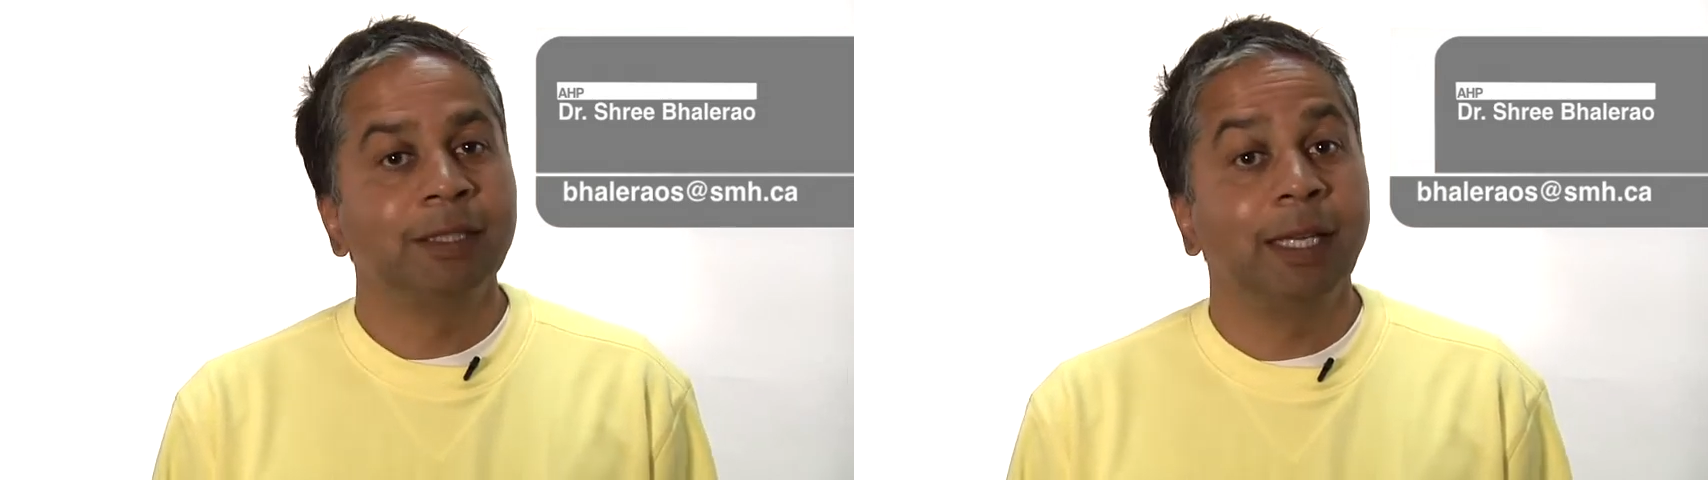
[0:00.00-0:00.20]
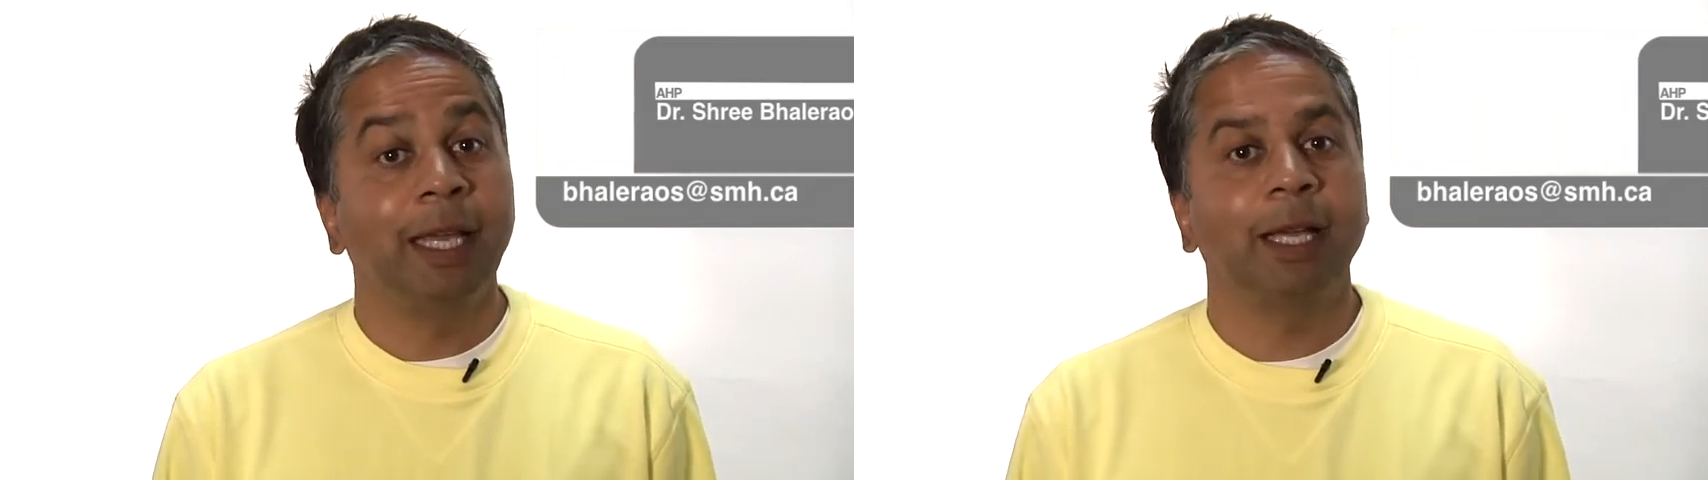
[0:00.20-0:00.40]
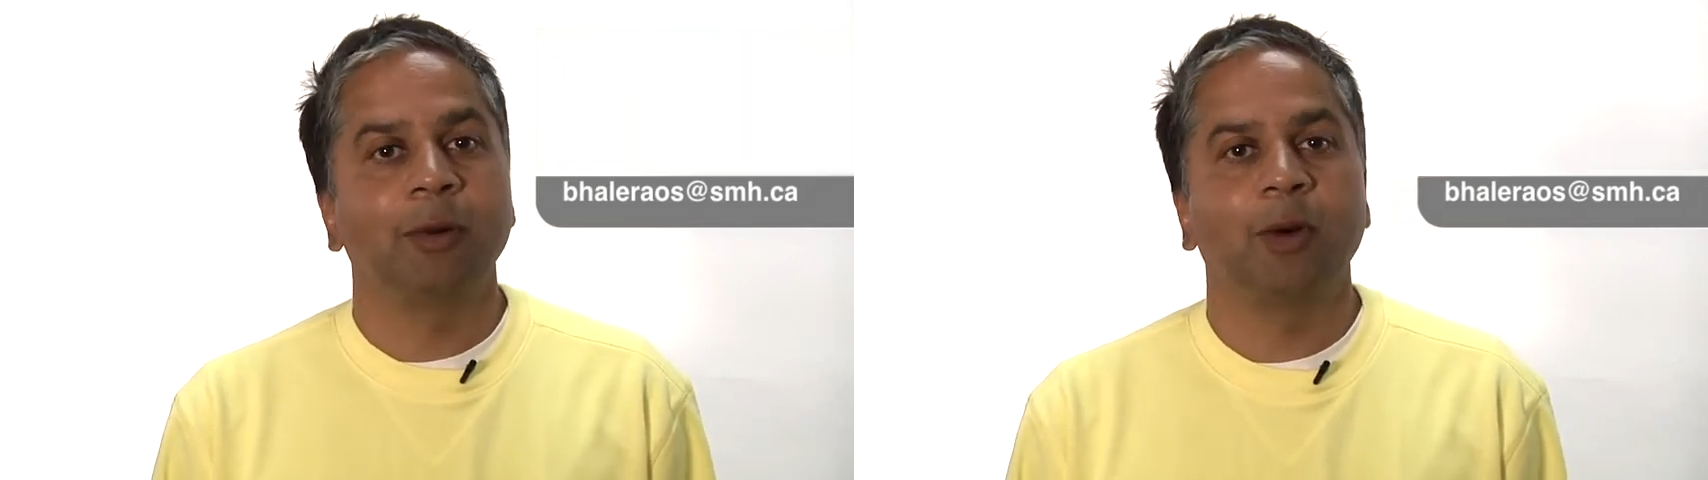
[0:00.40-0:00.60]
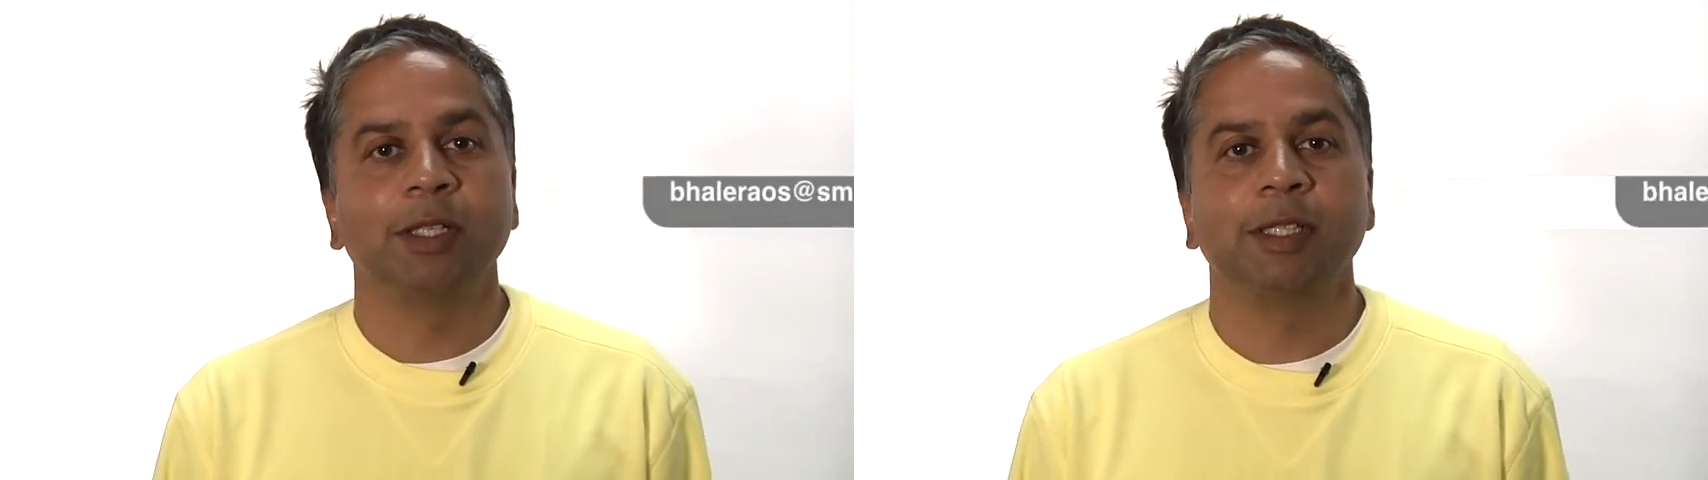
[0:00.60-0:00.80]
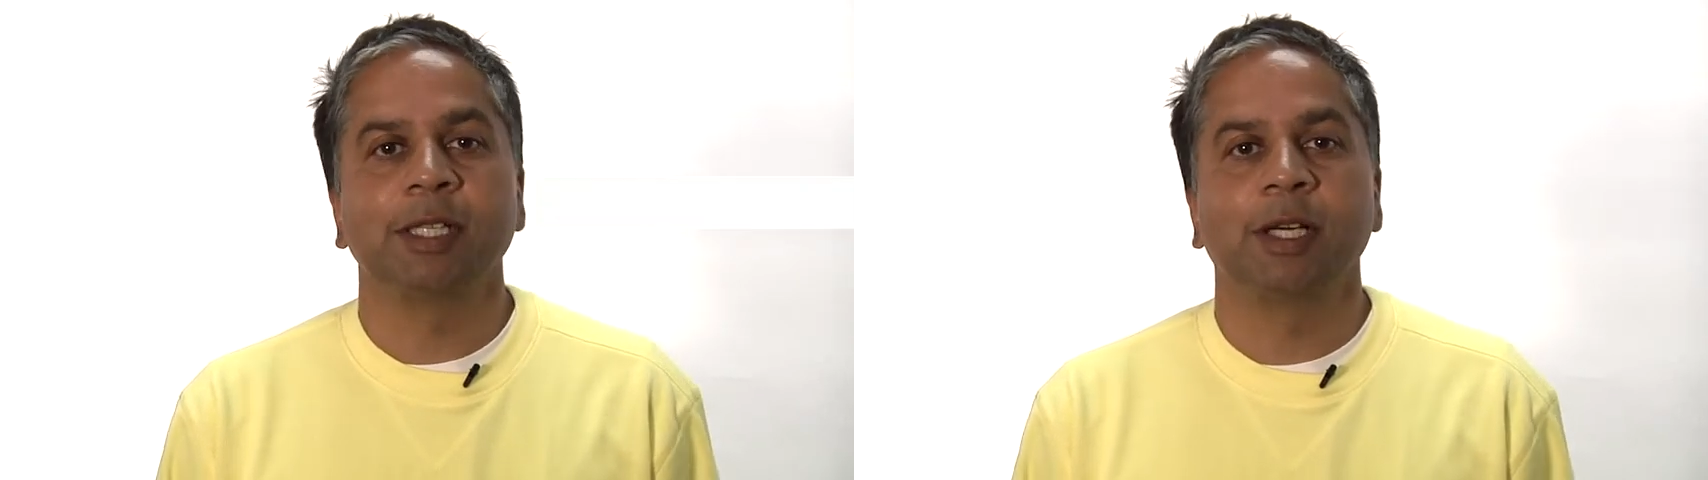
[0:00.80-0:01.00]
Today I
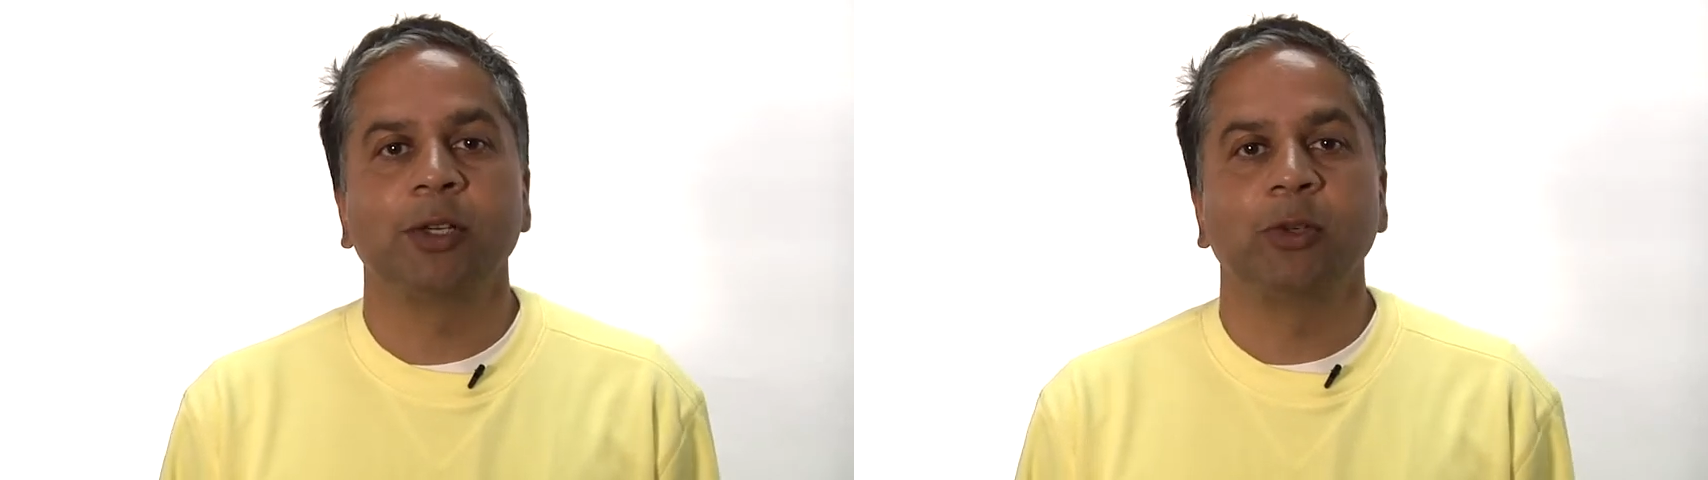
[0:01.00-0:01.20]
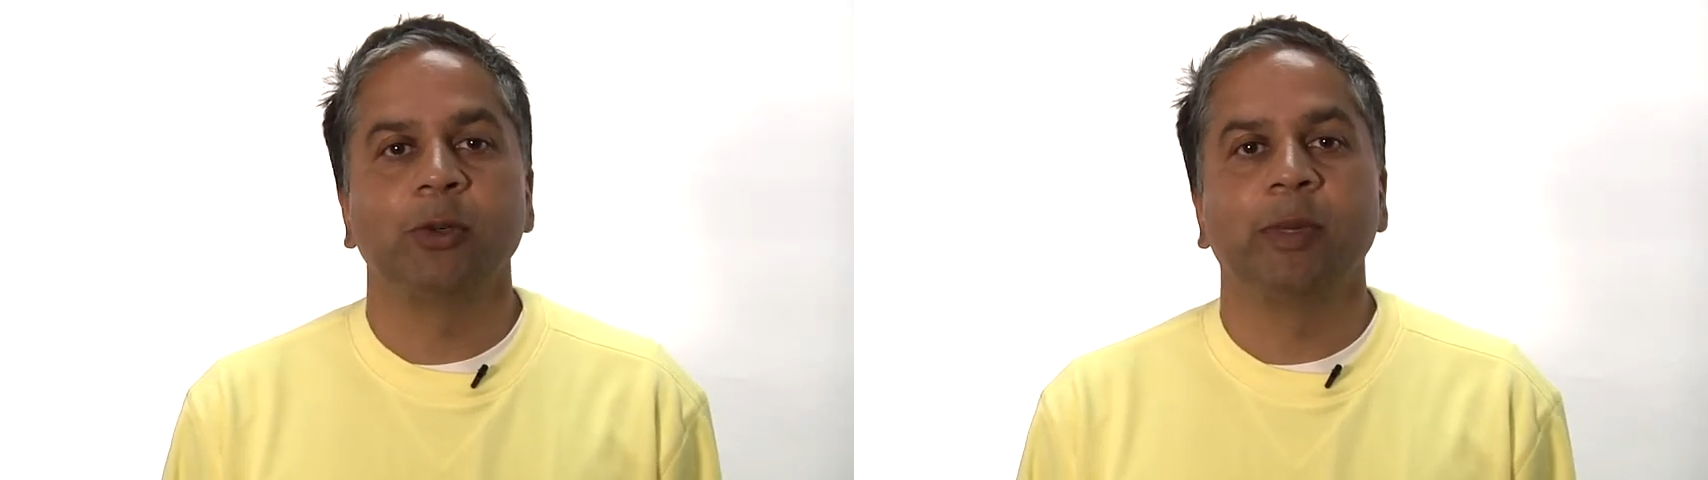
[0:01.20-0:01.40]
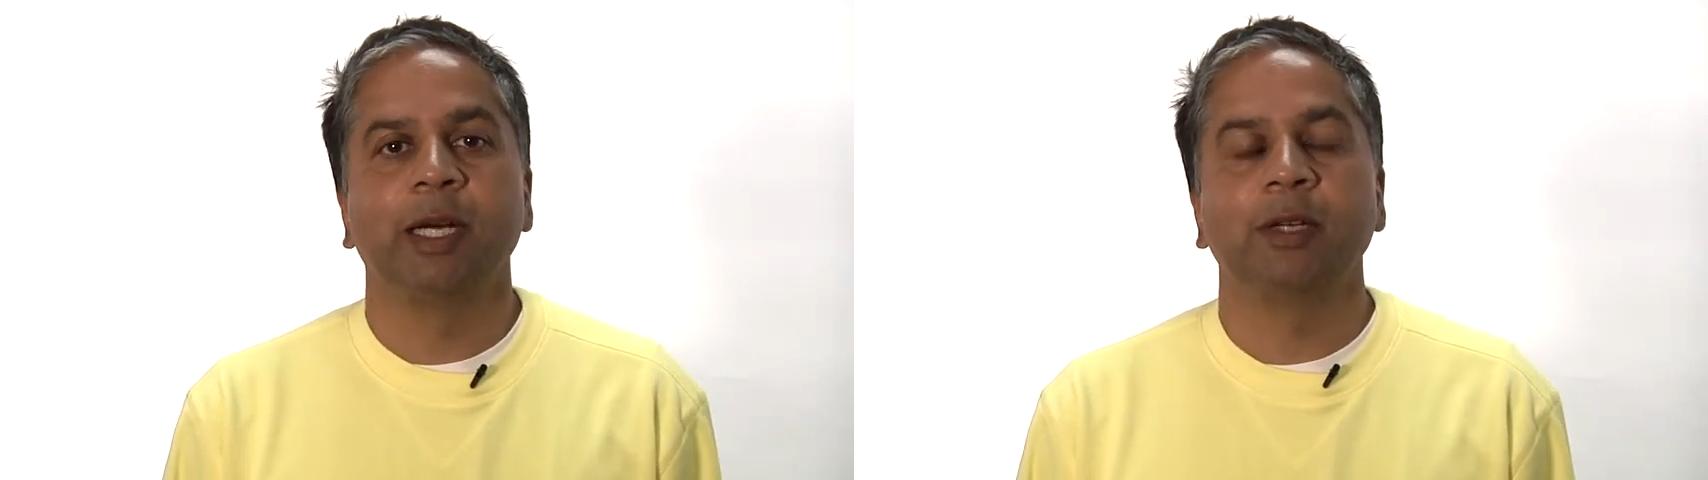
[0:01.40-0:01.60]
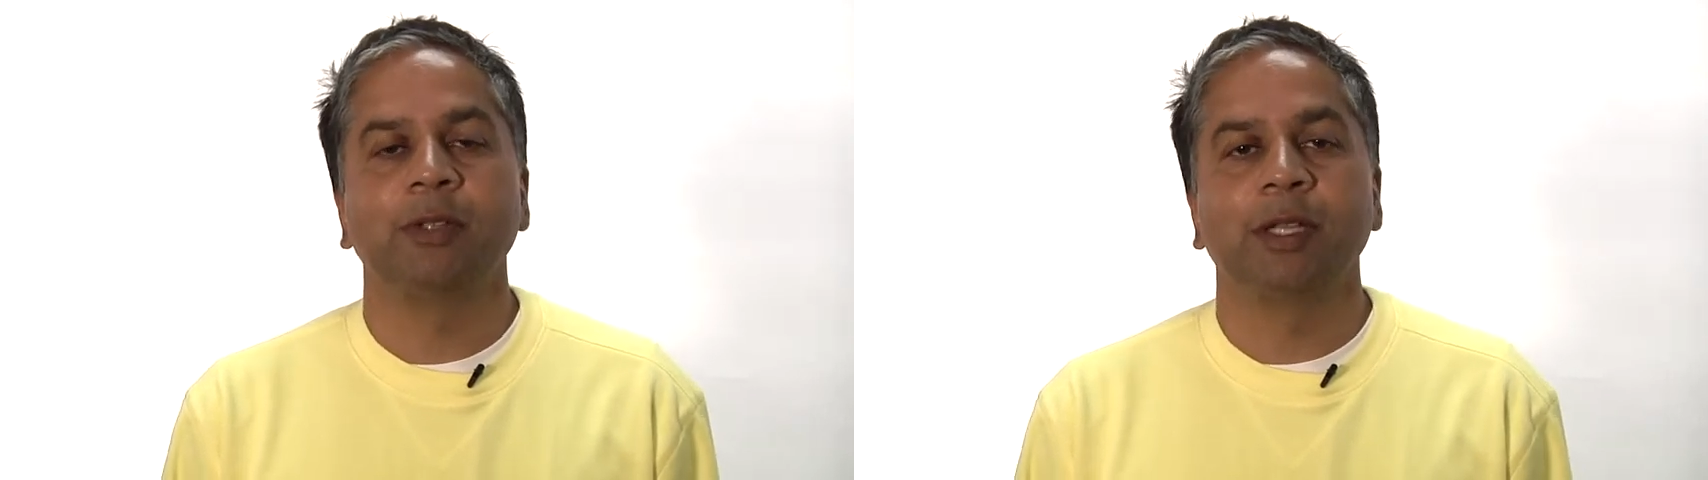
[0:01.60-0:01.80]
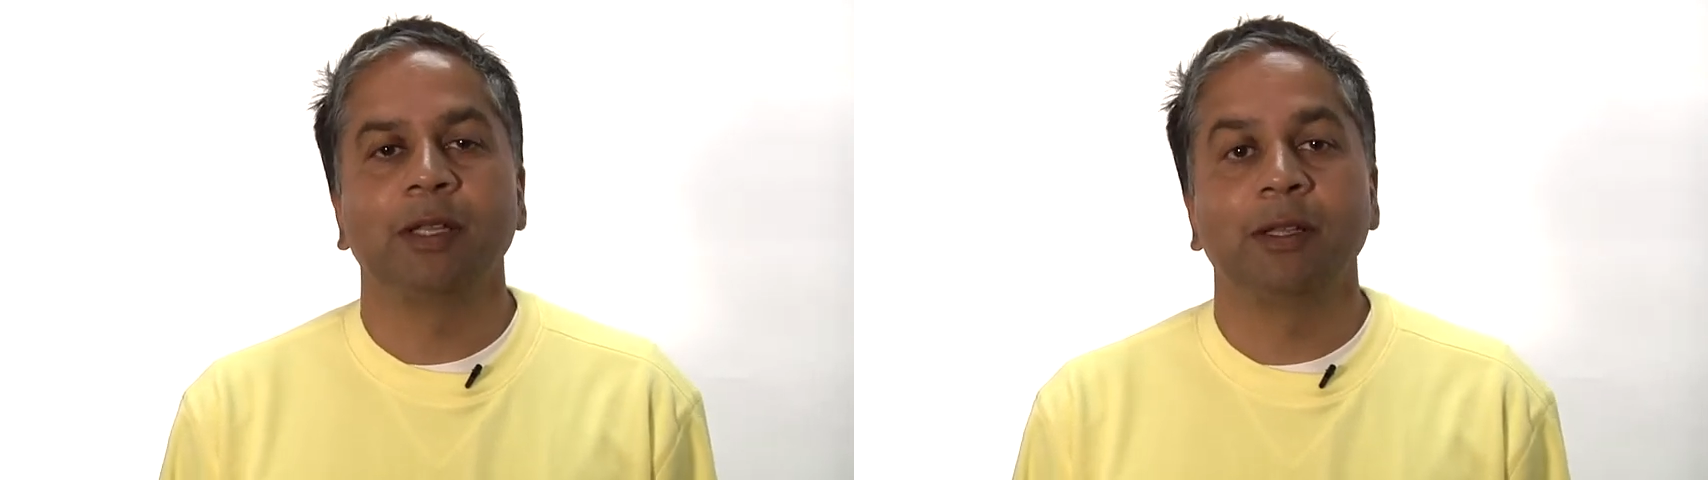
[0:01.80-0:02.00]
want to tell you about